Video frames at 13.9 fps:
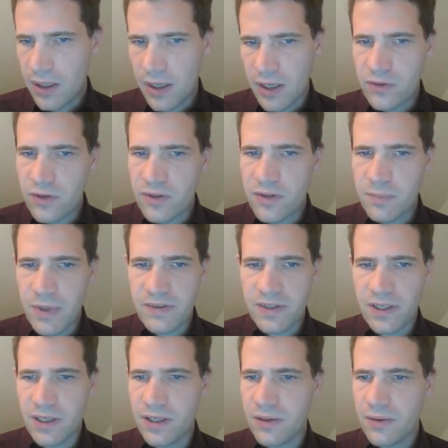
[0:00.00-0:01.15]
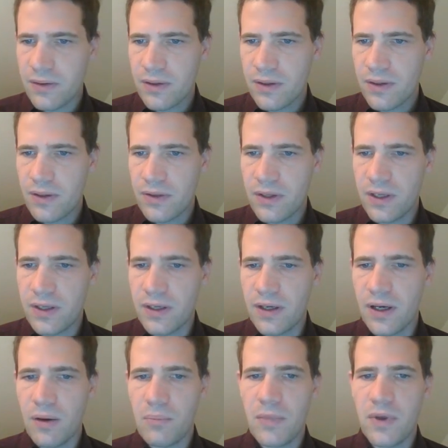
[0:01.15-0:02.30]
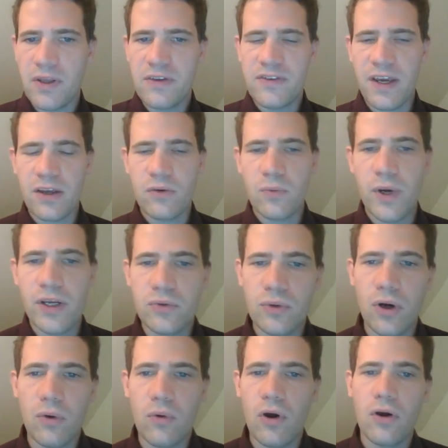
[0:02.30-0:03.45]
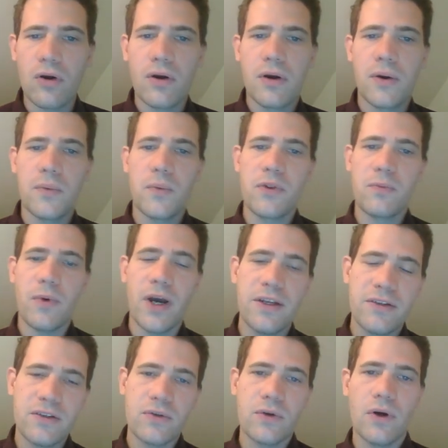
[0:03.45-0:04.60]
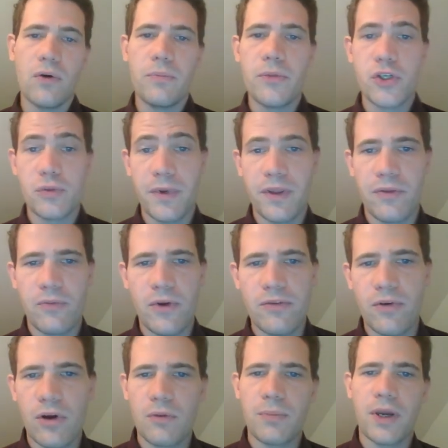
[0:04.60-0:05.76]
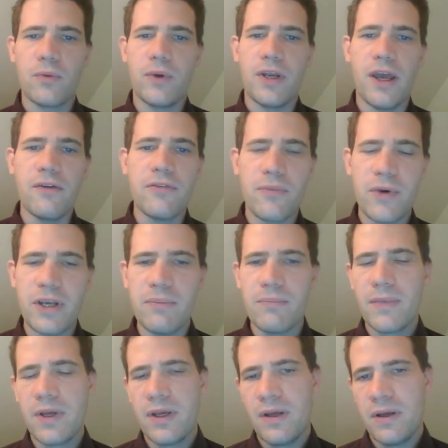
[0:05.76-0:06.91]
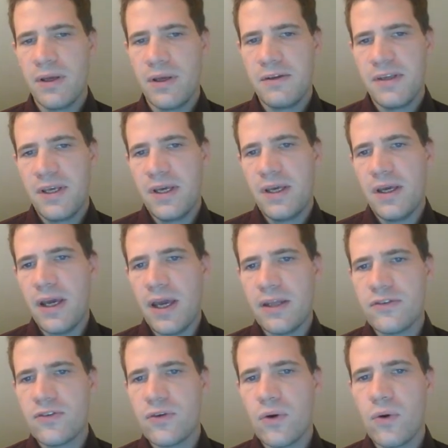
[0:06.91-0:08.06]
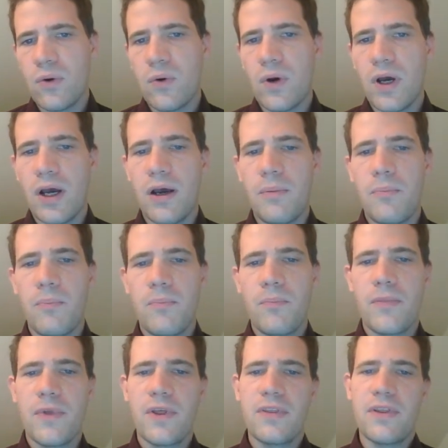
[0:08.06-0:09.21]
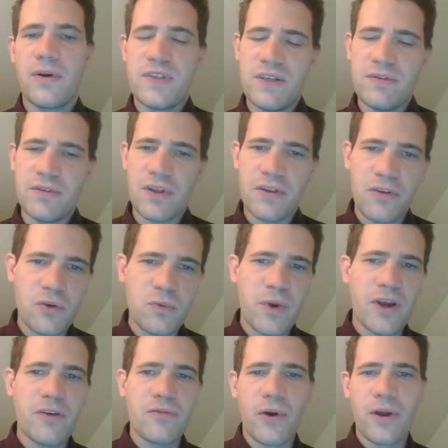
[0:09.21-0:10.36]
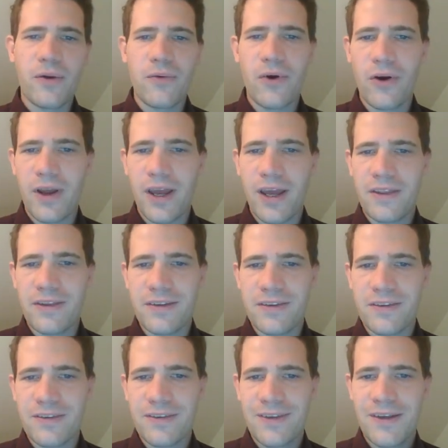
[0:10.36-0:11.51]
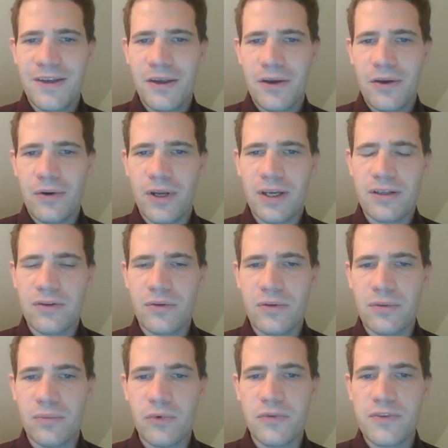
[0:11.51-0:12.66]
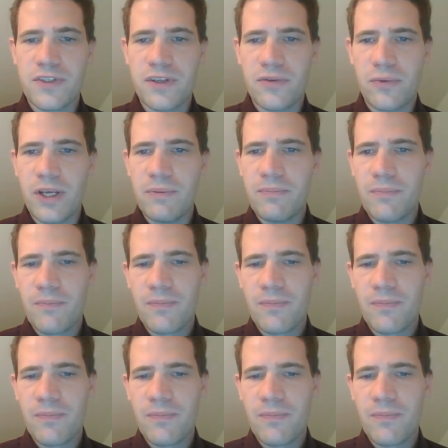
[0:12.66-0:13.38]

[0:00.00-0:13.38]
So this is basically the second way to go wrong with white, to go bishop e3 followed by queen f3. And so there's even a third way of going wrong, and this is connected to the move c3.